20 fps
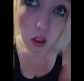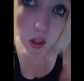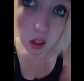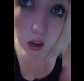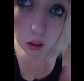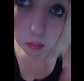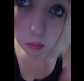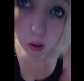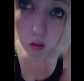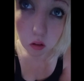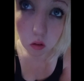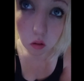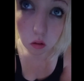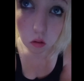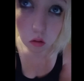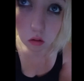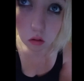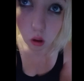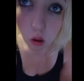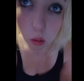hitting my
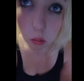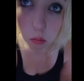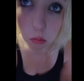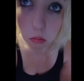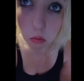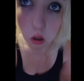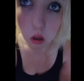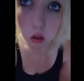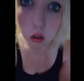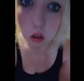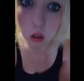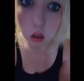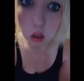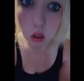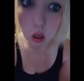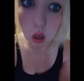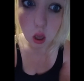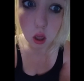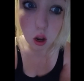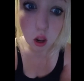stomach,
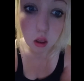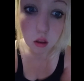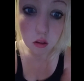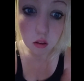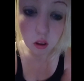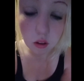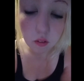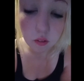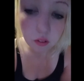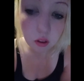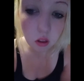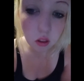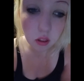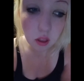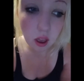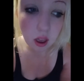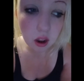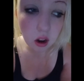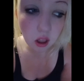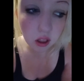and as I feel
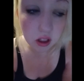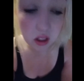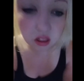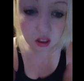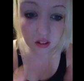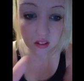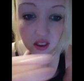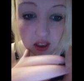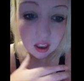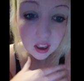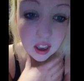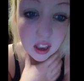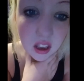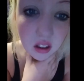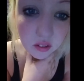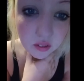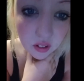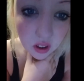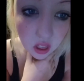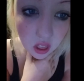that, I get this
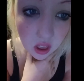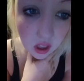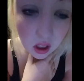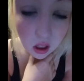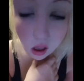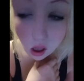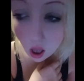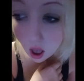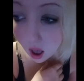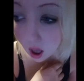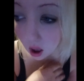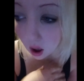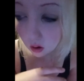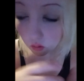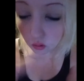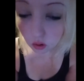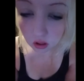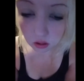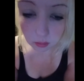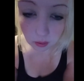hanging feeling.
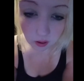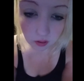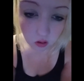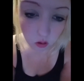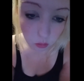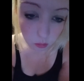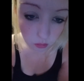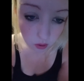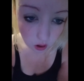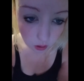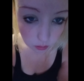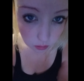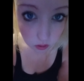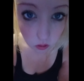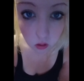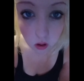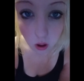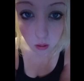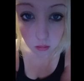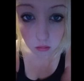I run to the bathroom and I
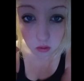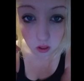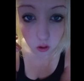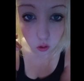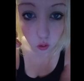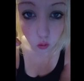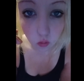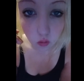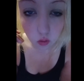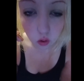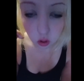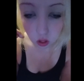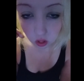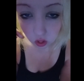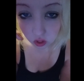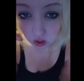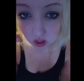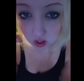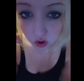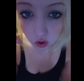puke up like over a
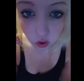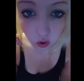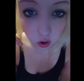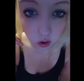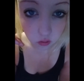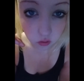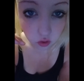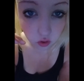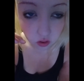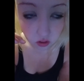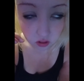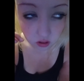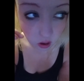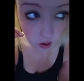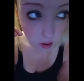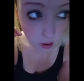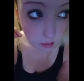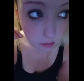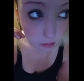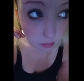liter of just
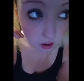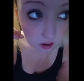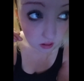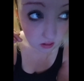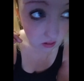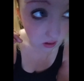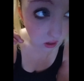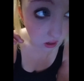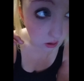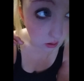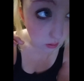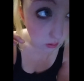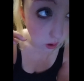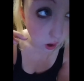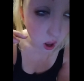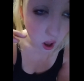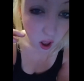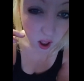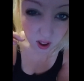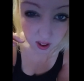medicine,
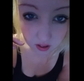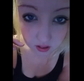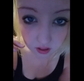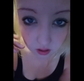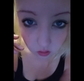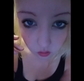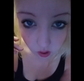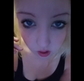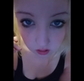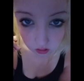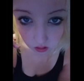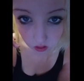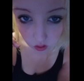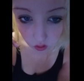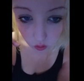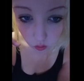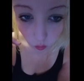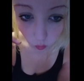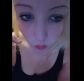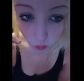ICEE
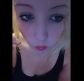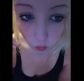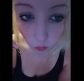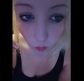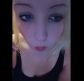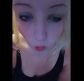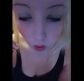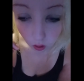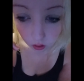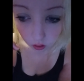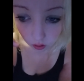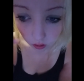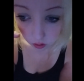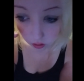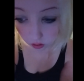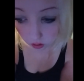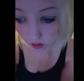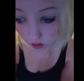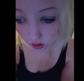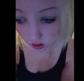residue, water,